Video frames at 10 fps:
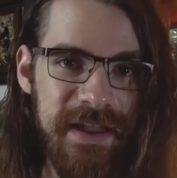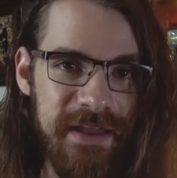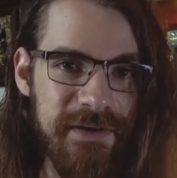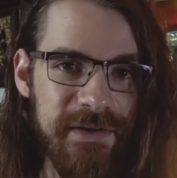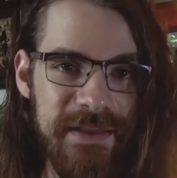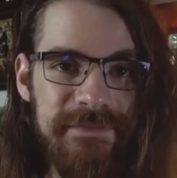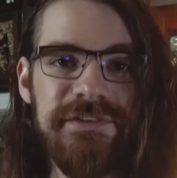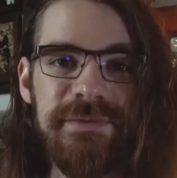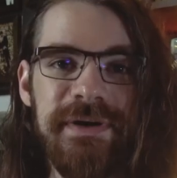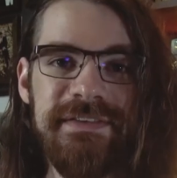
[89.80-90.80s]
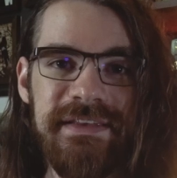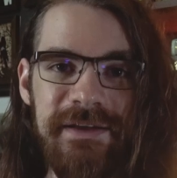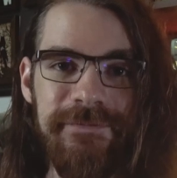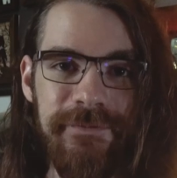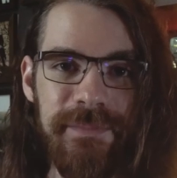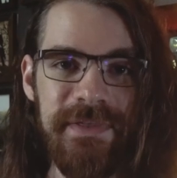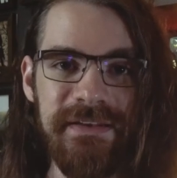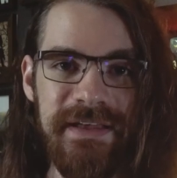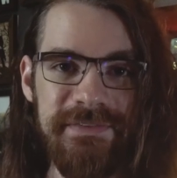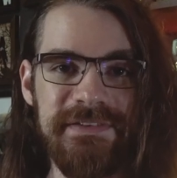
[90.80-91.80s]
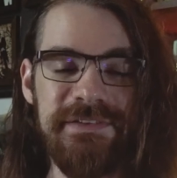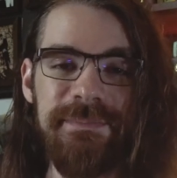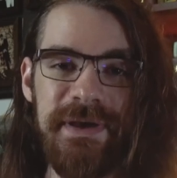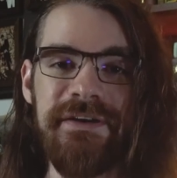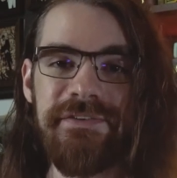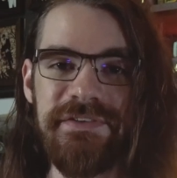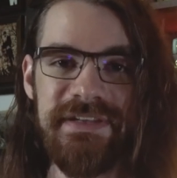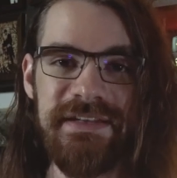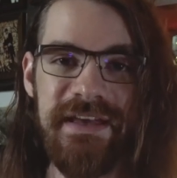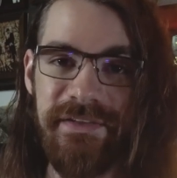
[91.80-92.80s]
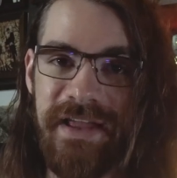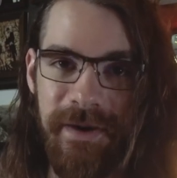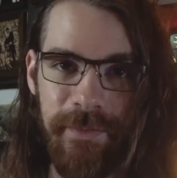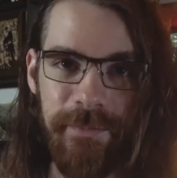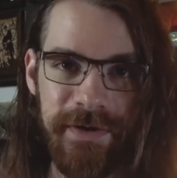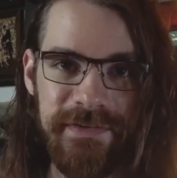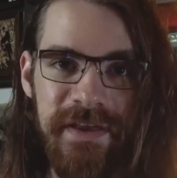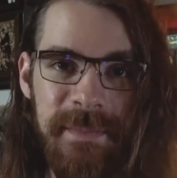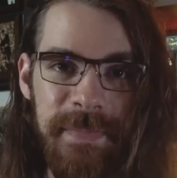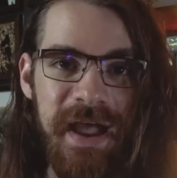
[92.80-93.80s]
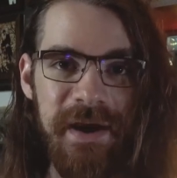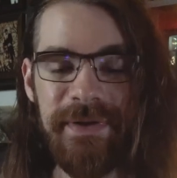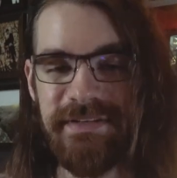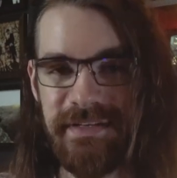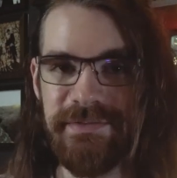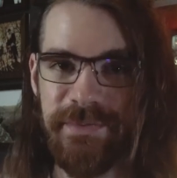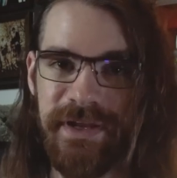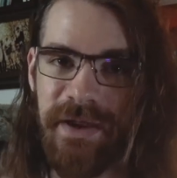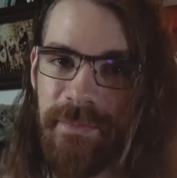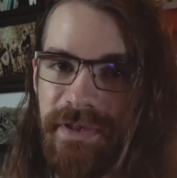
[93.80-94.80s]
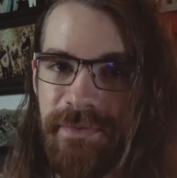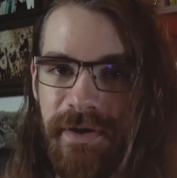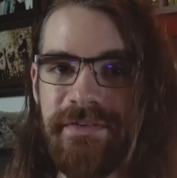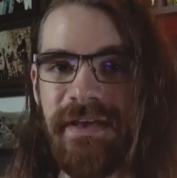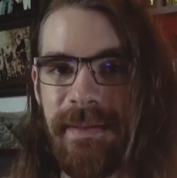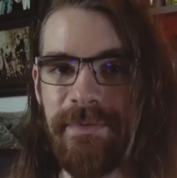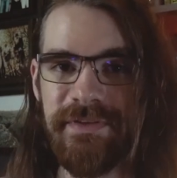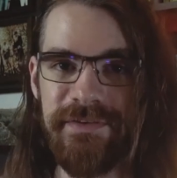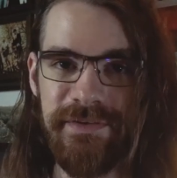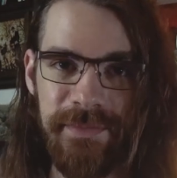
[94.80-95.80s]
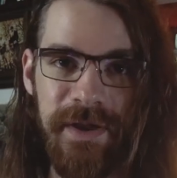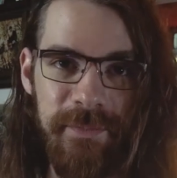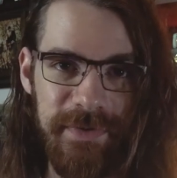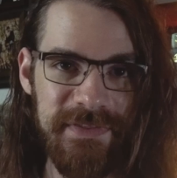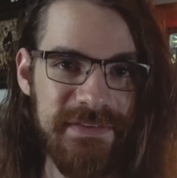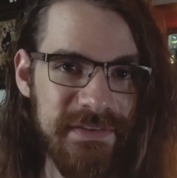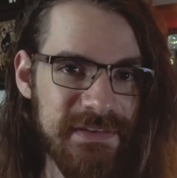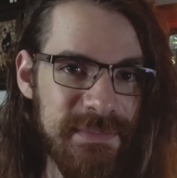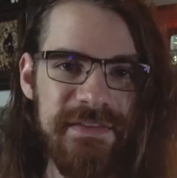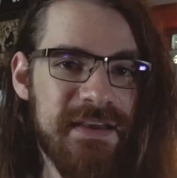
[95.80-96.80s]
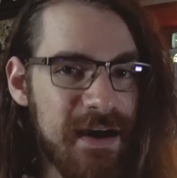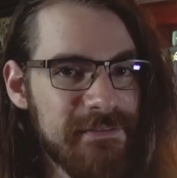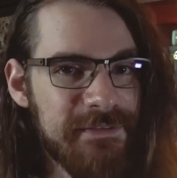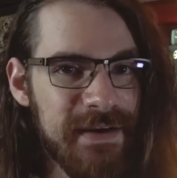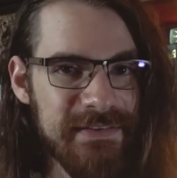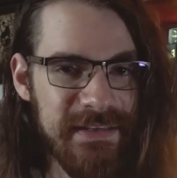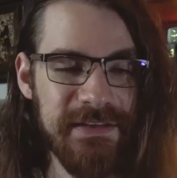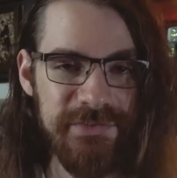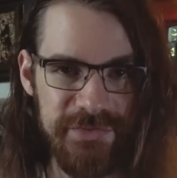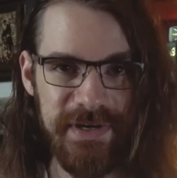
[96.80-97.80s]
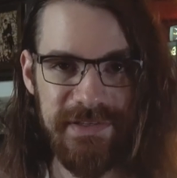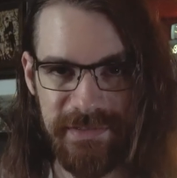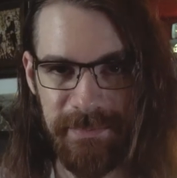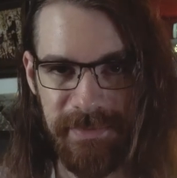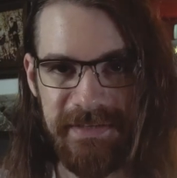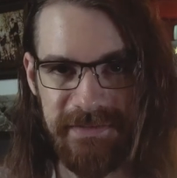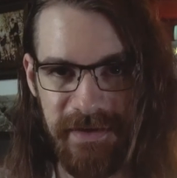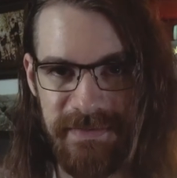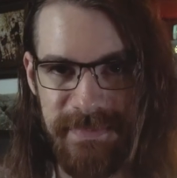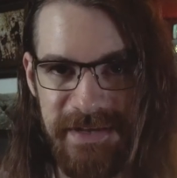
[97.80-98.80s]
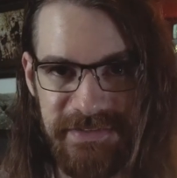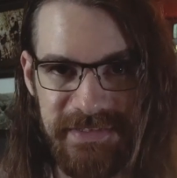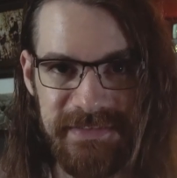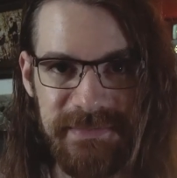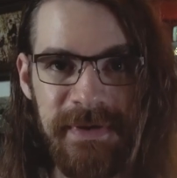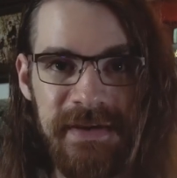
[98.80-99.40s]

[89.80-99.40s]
and are given to us in a form that allows us to better understand not only how it works, but how it doesn't work and what you aren't able to do with the system. The confines and constraints that are placed on the magic system